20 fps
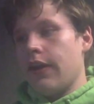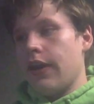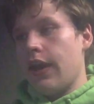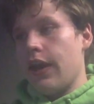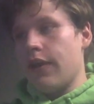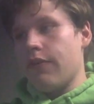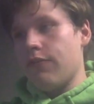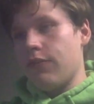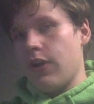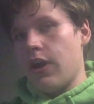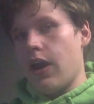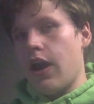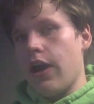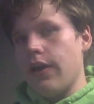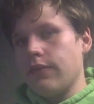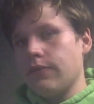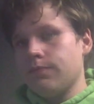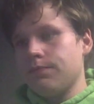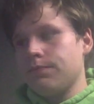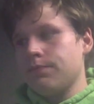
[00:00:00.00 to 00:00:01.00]
If
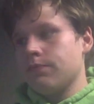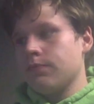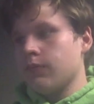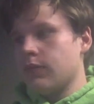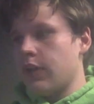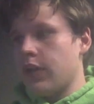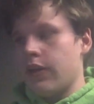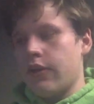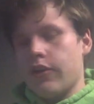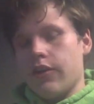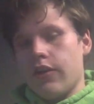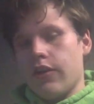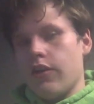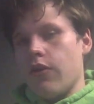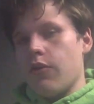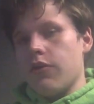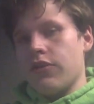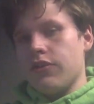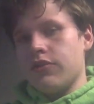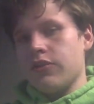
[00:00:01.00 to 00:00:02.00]
not, then you're going to
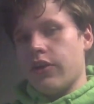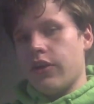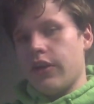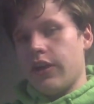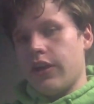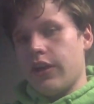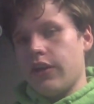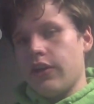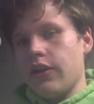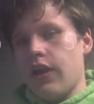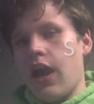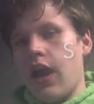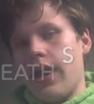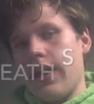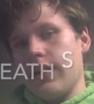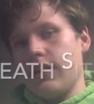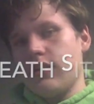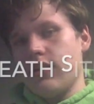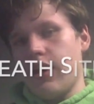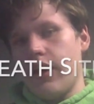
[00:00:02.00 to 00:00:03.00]
go with a tourniquet, high
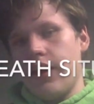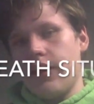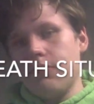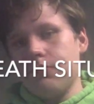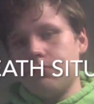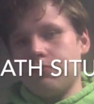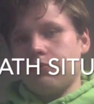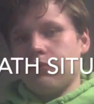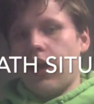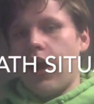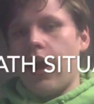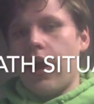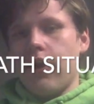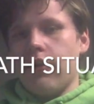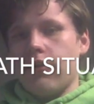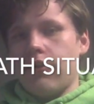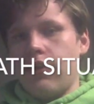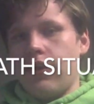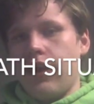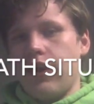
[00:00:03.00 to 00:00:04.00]
and tight,
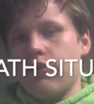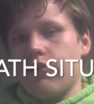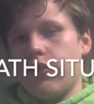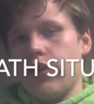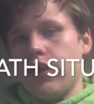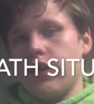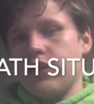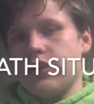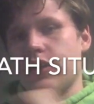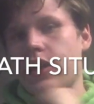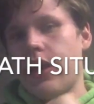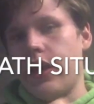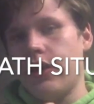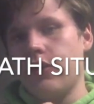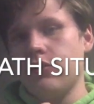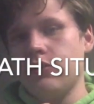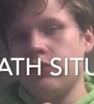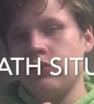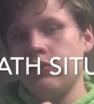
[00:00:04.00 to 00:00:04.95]
higher than the injury and tight.